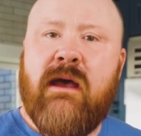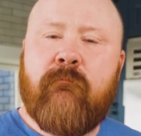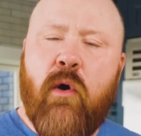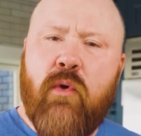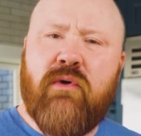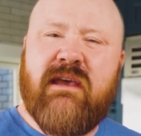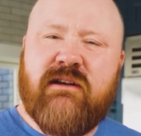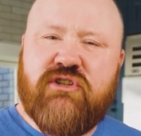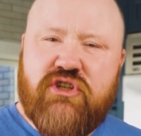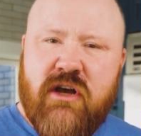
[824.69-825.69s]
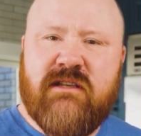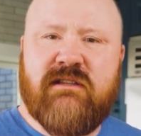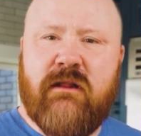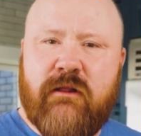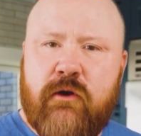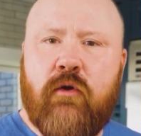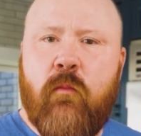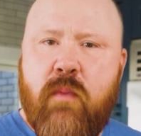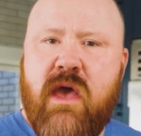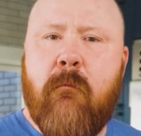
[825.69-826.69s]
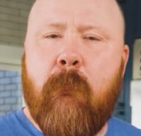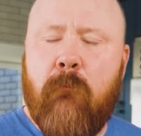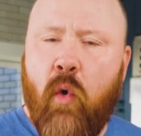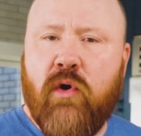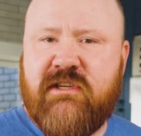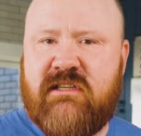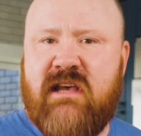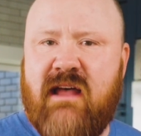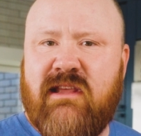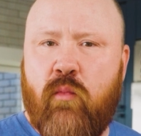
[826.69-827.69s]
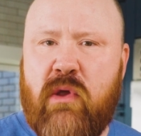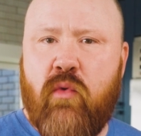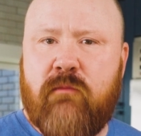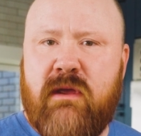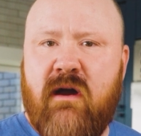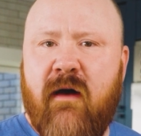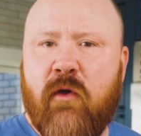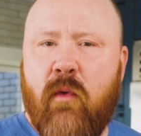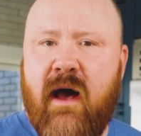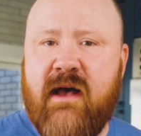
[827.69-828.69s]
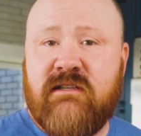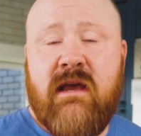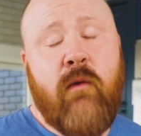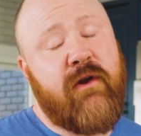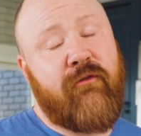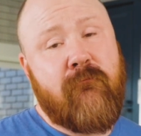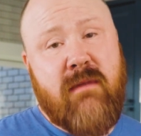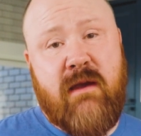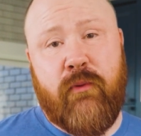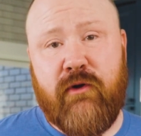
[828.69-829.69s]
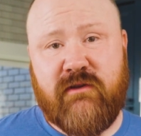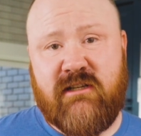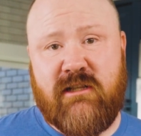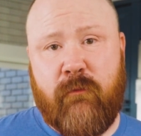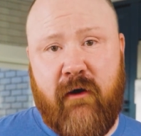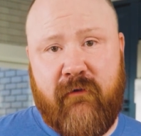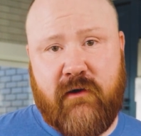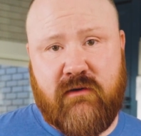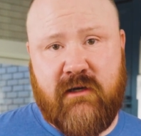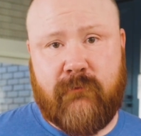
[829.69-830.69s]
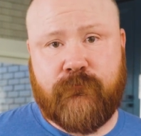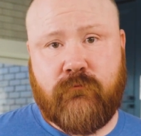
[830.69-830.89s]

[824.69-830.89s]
but we'll get just a little bit more set than we would be otherwise, which for me produces the perfect result.